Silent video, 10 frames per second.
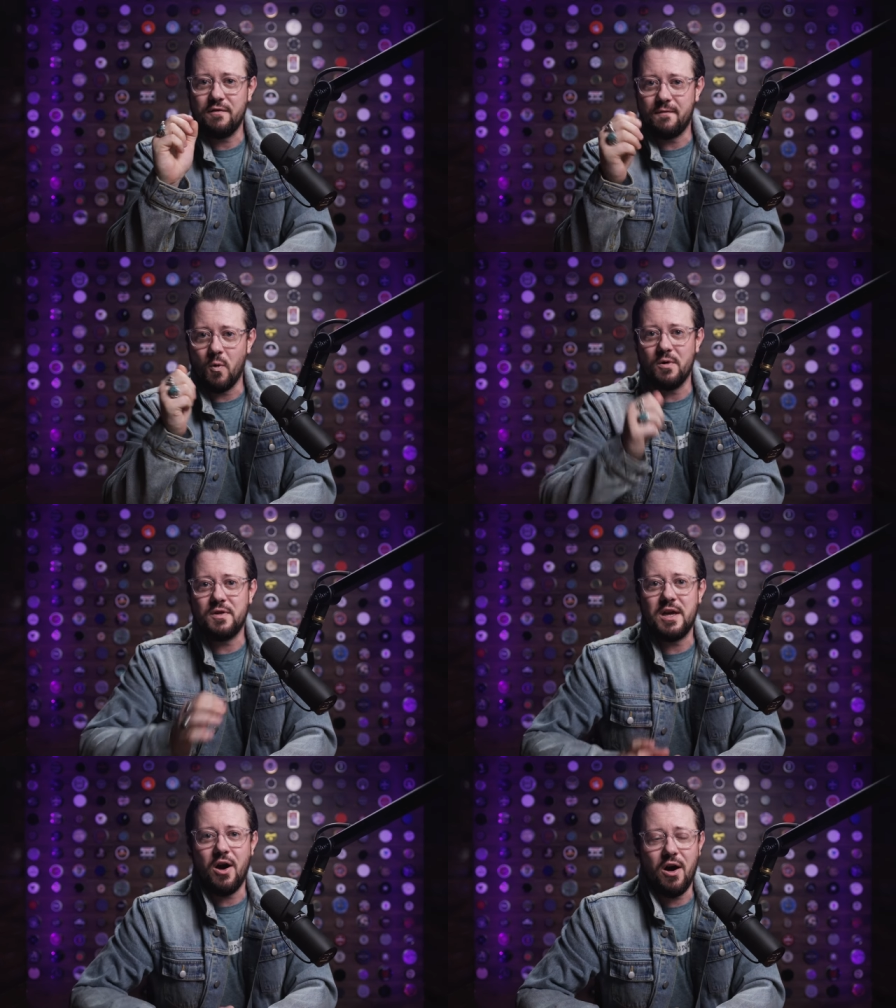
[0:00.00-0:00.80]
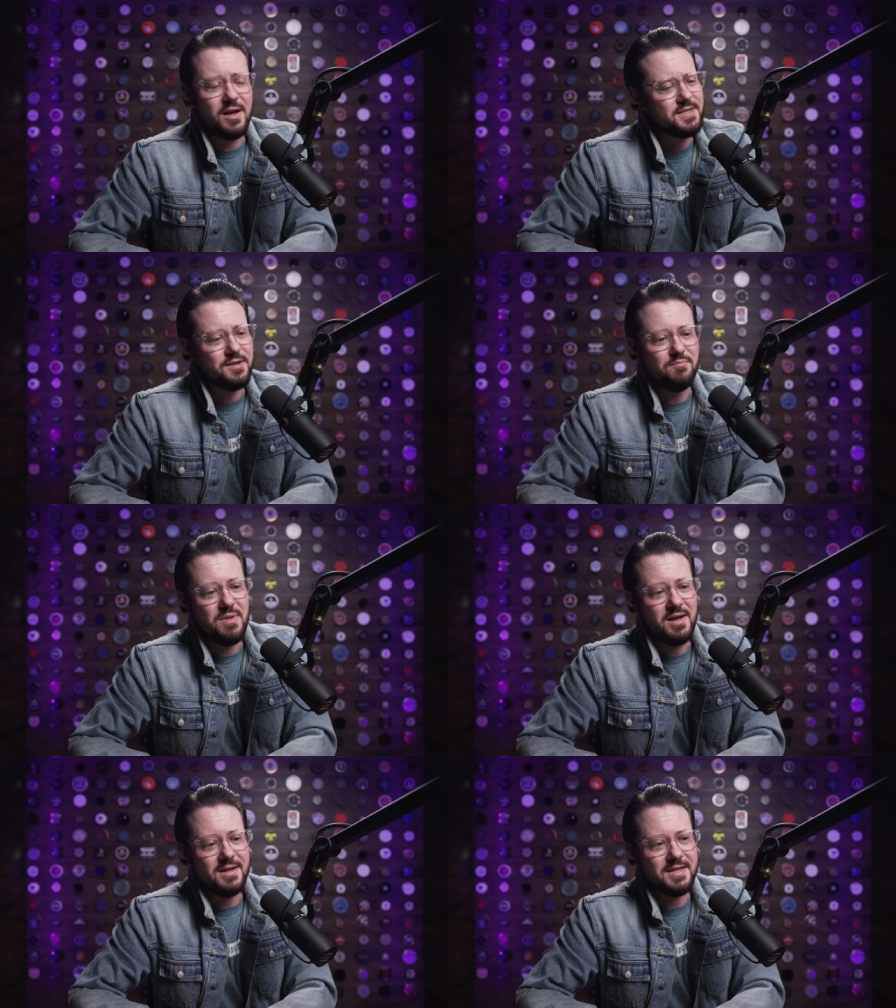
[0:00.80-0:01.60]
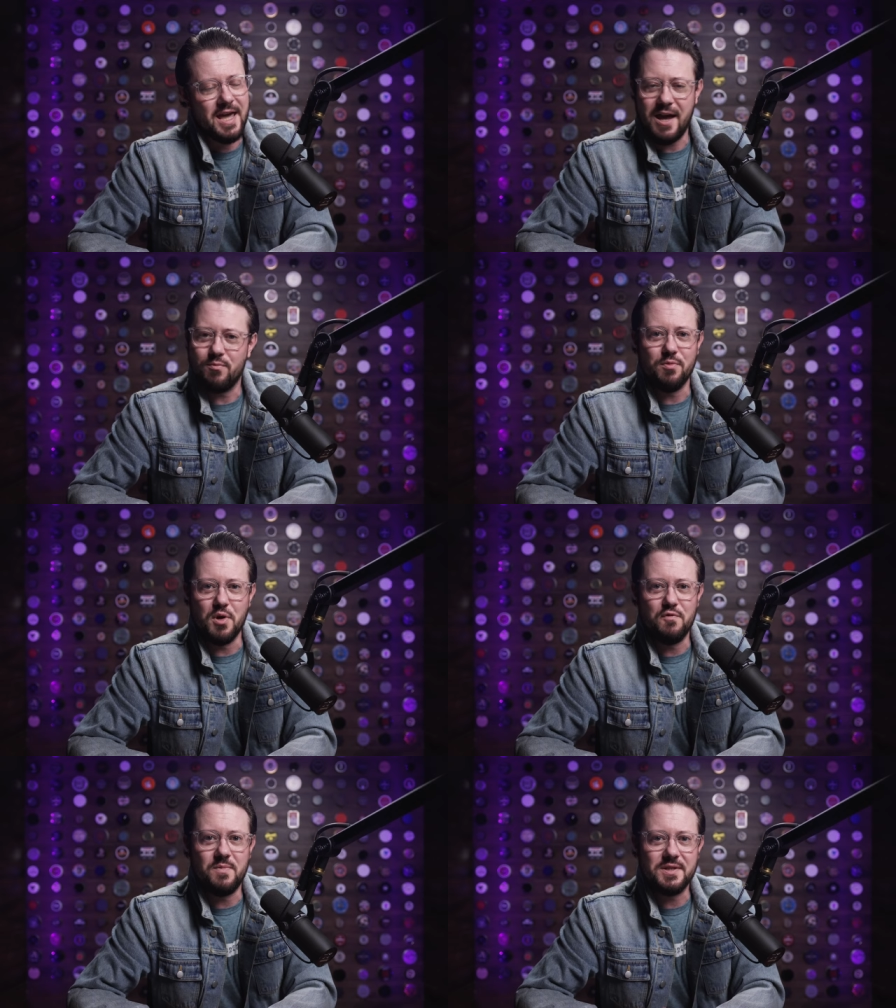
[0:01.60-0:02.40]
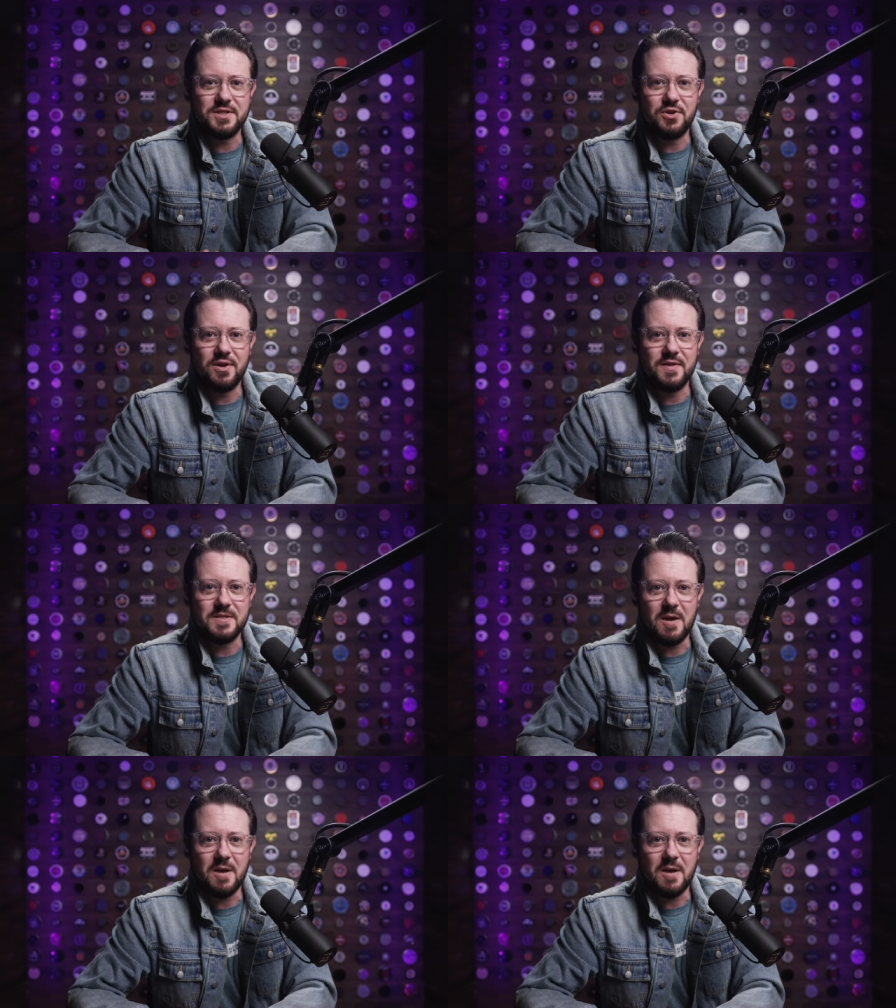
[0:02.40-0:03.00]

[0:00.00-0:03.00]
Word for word: for the awesome camera movements during this